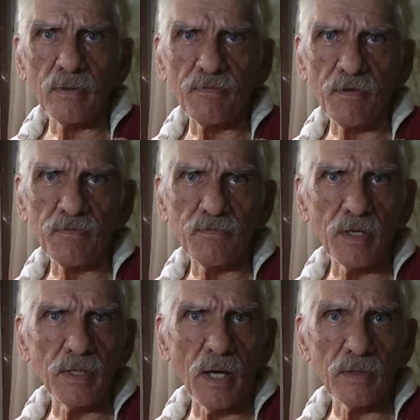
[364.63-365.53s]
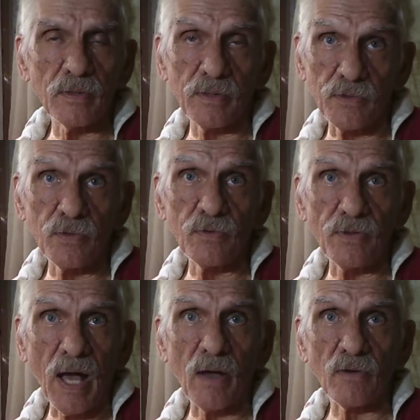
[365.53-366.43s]
to 1,500 to
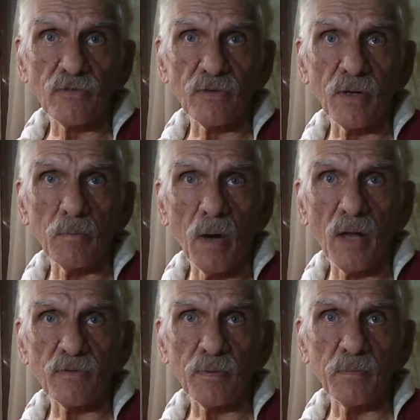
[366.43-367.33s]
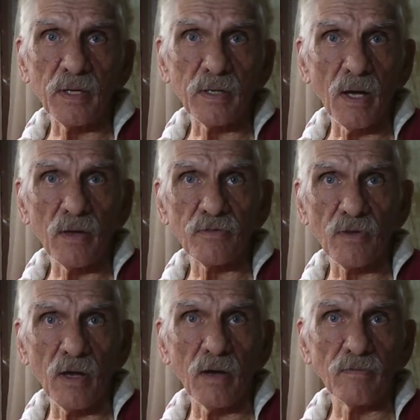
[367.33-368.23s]
2,000 a month because
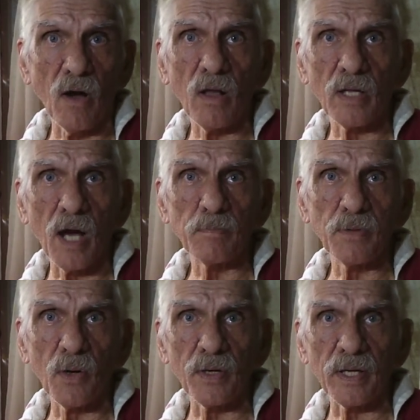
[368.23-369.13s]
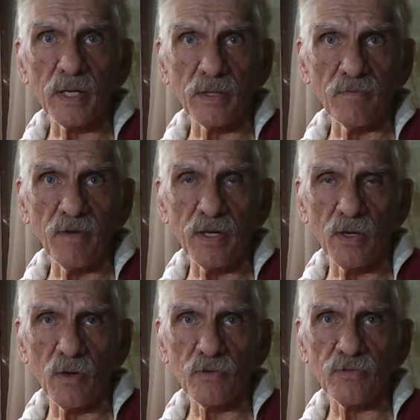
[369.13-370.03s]
of all uploading in the
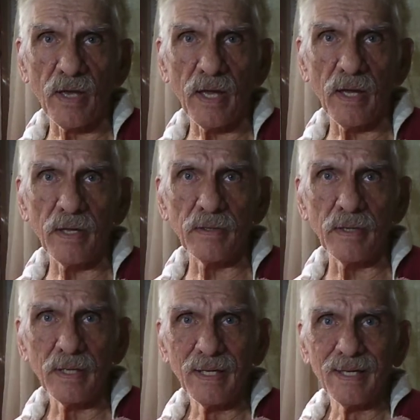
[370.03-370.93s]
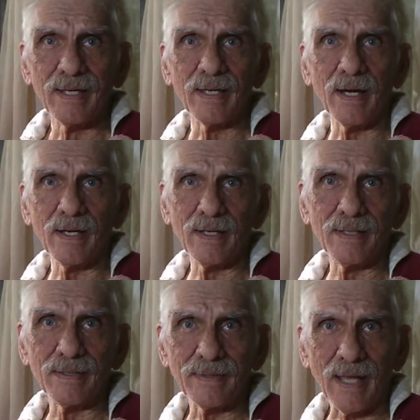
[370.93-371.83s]
videos, and
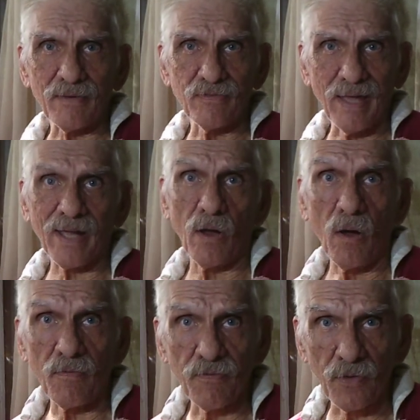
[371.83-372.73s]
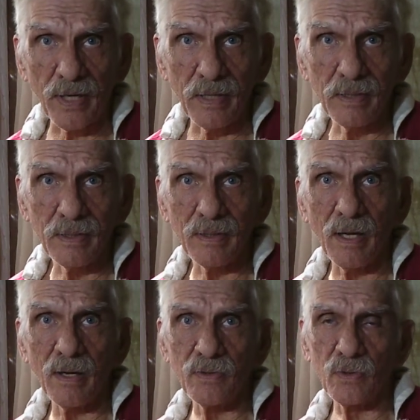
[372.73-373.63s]
that's not all free.
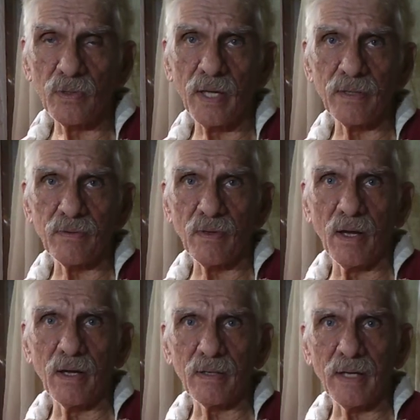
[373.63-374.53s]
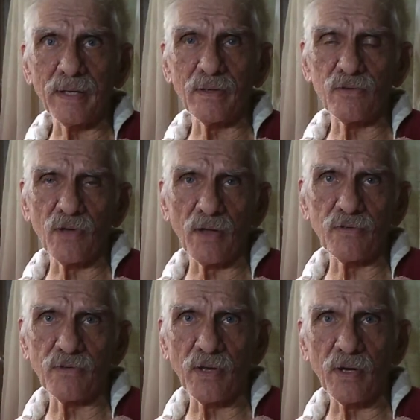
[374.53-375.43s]
You get kind of
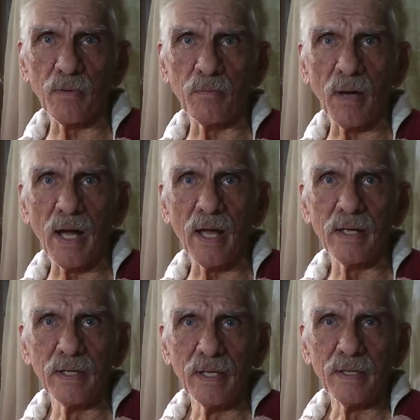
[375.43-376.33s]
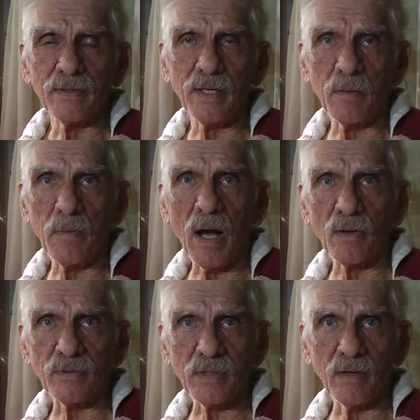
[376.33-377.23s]
judged here by the
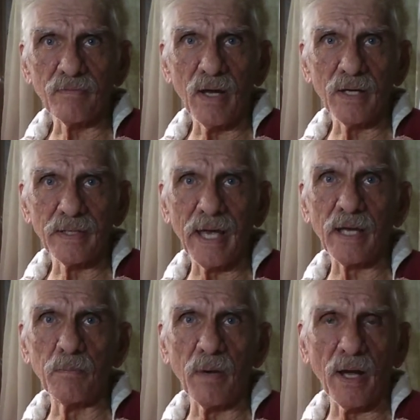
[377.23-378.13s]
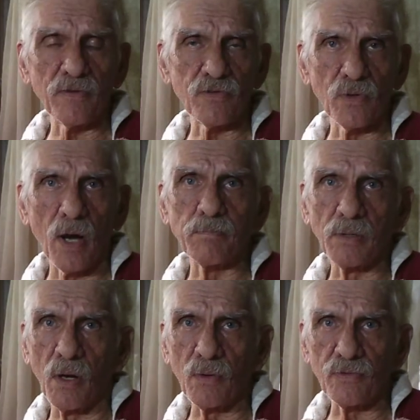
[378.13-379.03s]
amount of gigabytes you
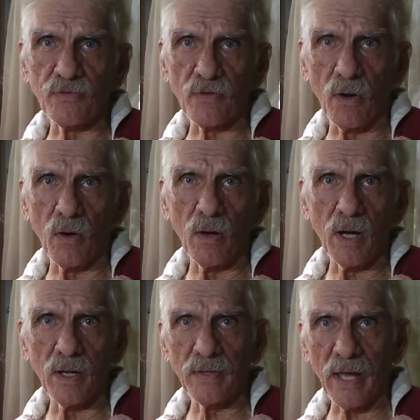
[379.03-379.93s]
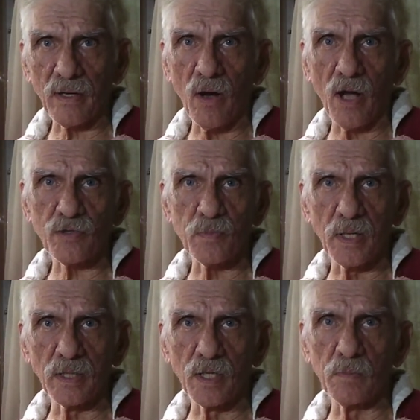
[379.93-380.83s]
upload, so that costs me
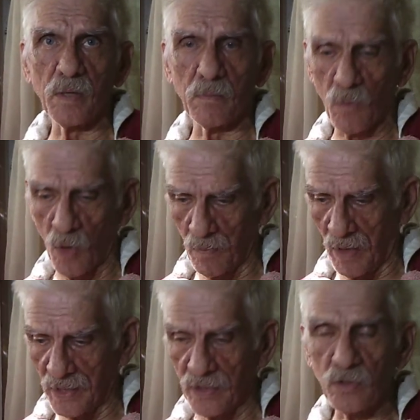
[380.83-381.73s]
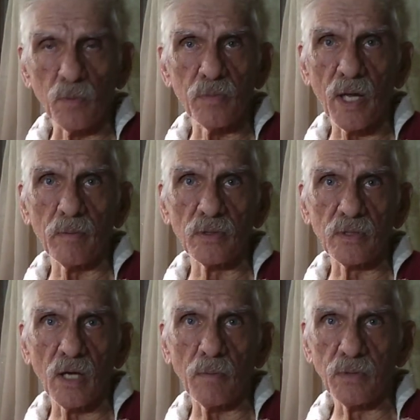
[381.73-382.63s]
a little bit more money to be able
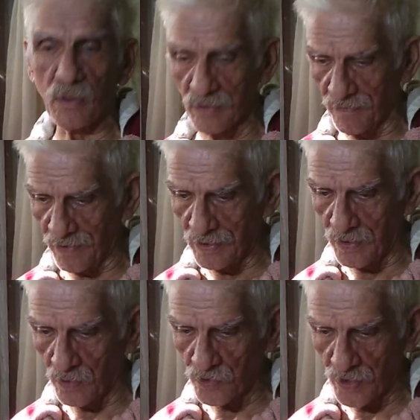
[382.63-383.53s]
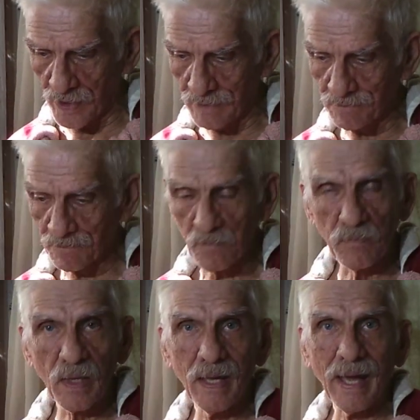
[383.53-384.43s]
to upload the videos here.
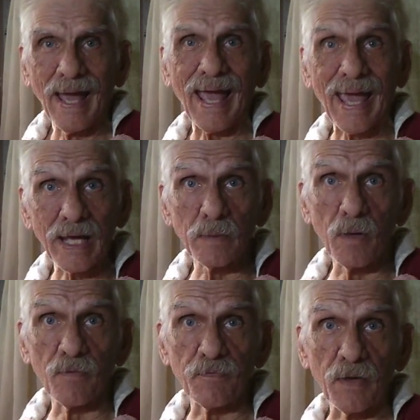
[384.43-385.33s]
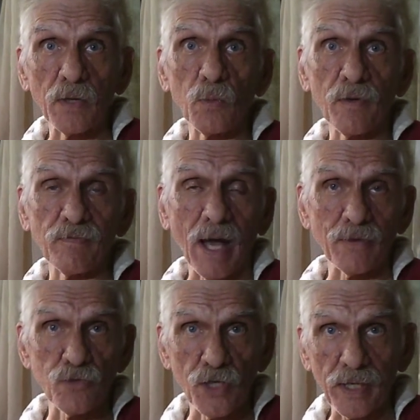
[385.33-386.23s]
Animal feed, we've
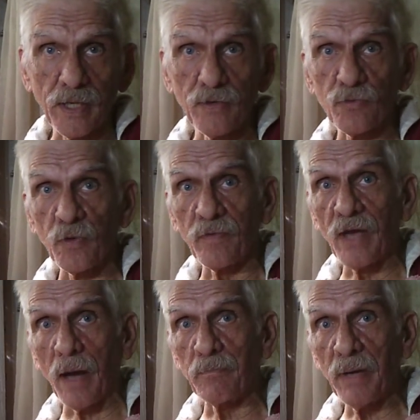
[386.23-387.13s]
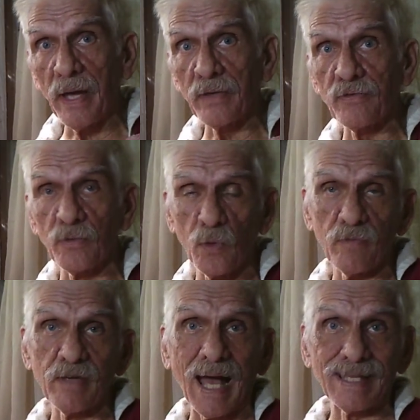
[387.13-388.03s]
got chickens, we've got pigs, and
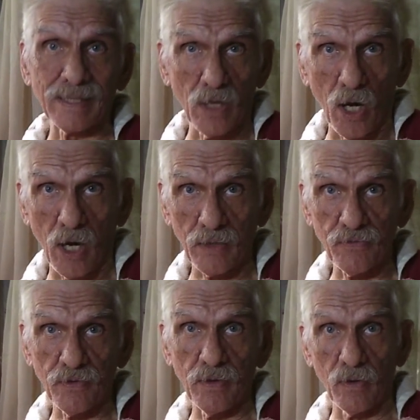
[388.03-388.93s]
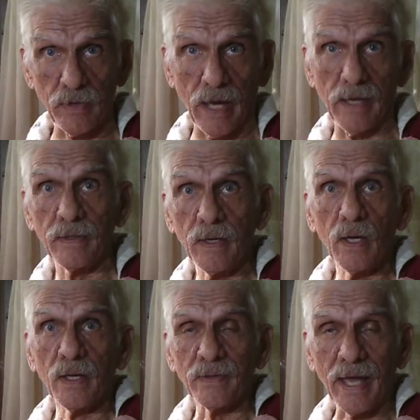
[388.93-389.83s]
we've got dogs, okay?
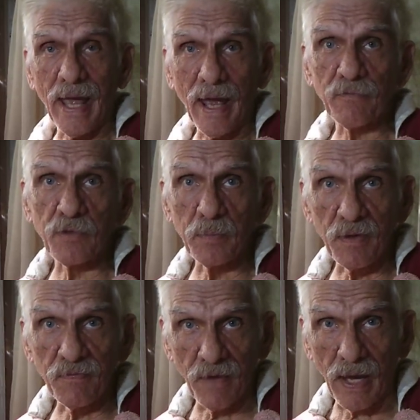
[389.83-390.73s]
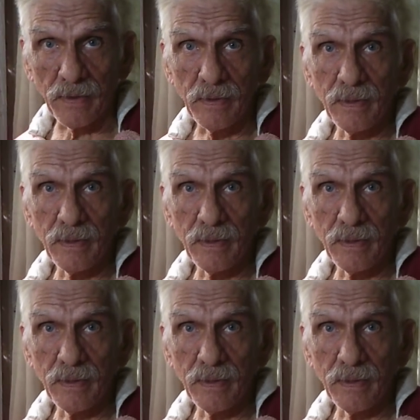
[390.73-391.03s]
They have to be fed,